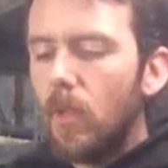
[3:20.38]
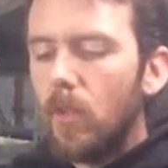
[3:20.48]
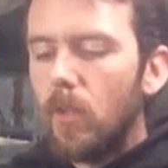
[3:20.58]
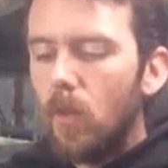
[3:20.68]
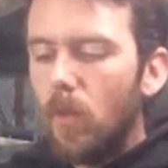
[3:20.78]

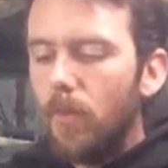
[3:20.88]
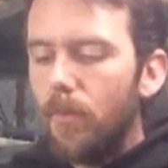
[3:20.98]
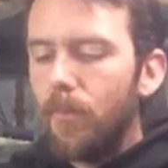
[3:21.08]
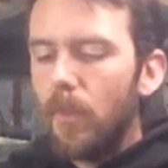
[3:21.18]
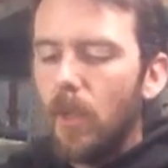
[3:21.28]
So
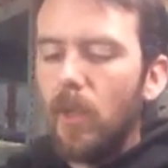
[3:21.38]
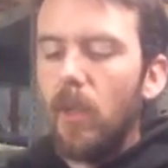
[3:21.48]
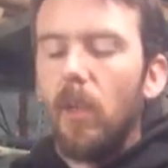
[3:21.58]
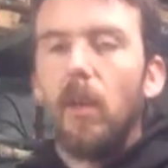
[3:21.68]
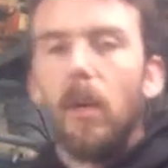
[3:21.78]

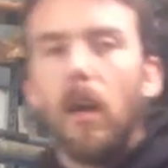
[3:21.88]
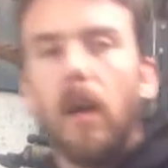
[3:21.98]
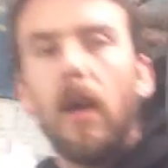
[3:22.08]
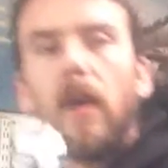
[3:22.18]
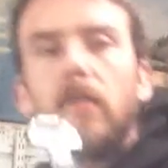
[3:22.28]

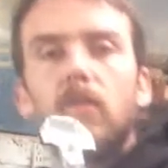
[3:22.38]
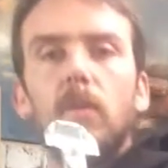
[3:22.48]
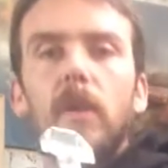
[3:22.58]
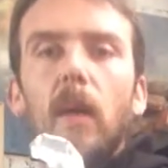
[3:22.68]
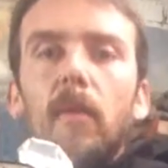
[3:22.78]
I drew
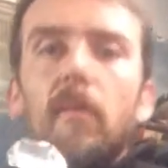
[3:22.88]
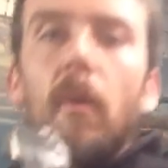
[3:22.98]
a couple of